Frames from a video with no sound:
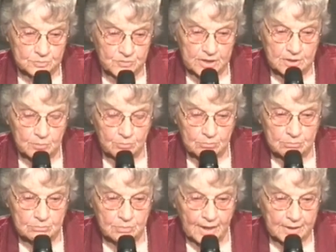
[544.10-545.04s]
of
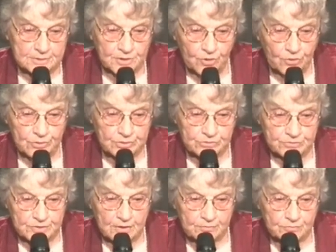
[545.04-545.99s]
black tar and
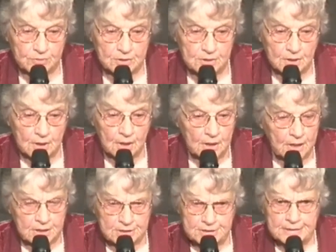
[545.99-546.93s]
stuff, but, and it
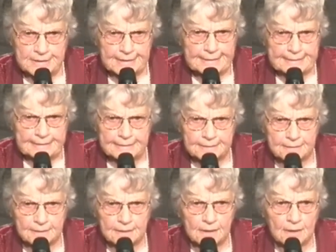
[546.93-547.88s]
didn't leak,
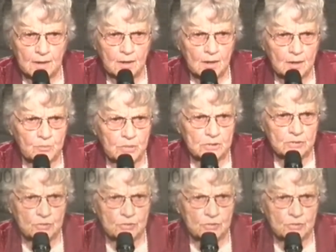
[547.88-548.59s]
but you know,